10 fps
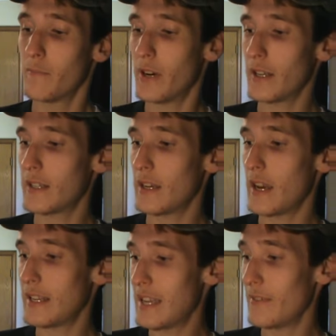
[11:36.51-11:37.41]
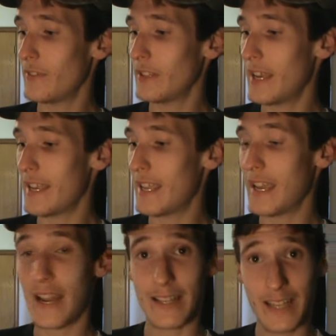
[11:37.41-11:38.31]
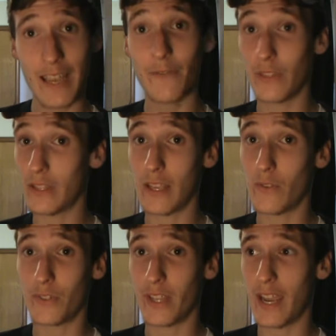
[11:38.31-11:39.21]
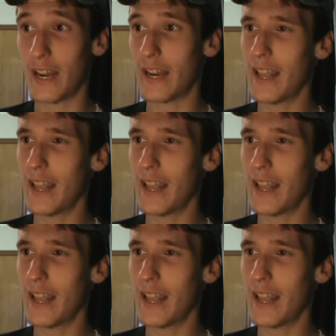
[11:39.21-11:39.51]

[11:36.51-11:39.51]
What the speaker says: But I definitely like it. I definitely think you should get it.